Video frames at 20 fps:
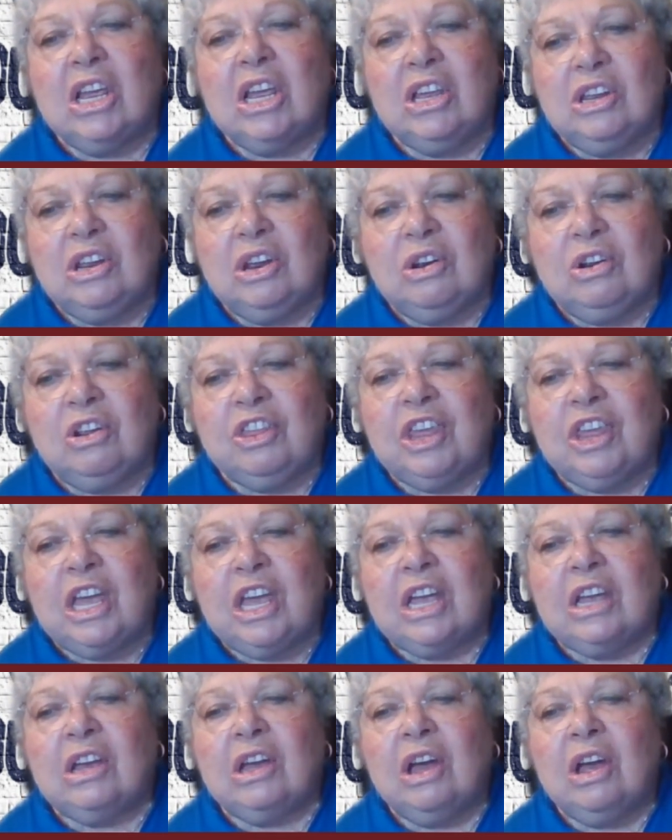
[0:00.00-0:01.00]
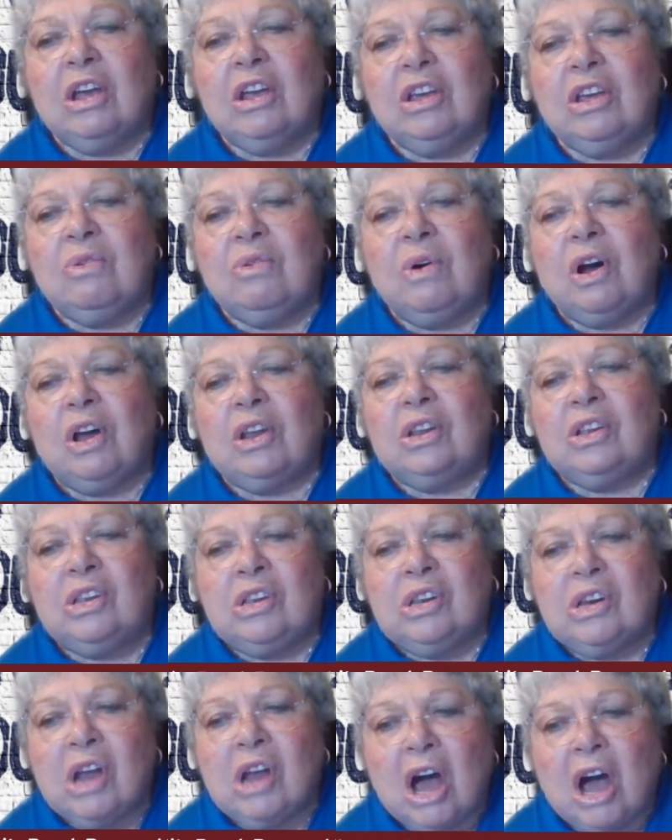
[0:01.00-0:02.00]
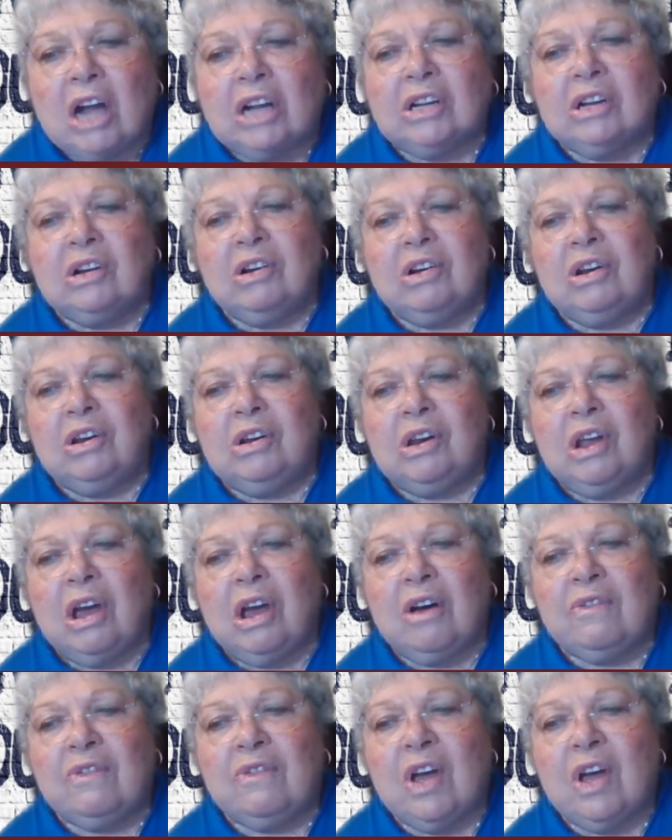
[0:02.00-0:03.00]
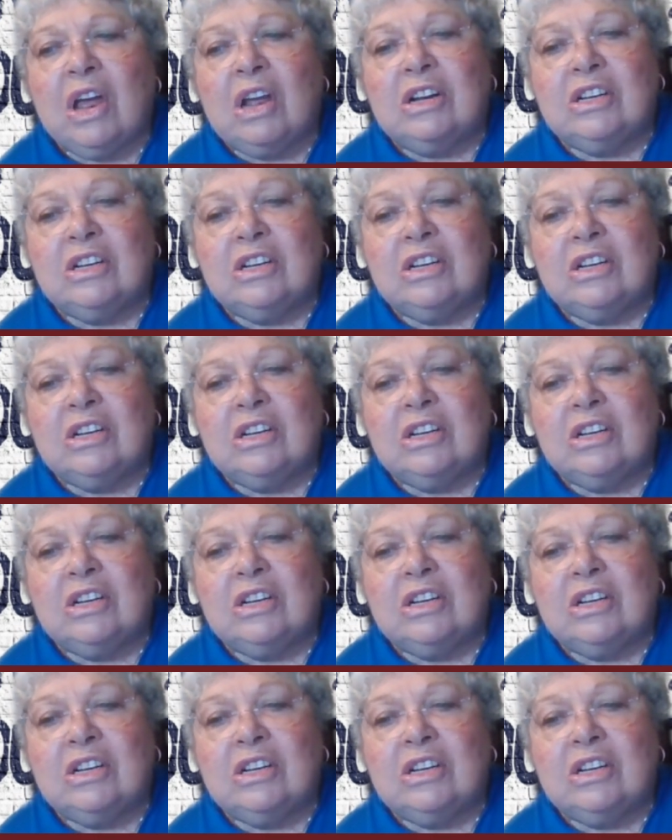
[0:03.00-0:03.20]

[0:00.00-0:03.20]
You think you are not good enough,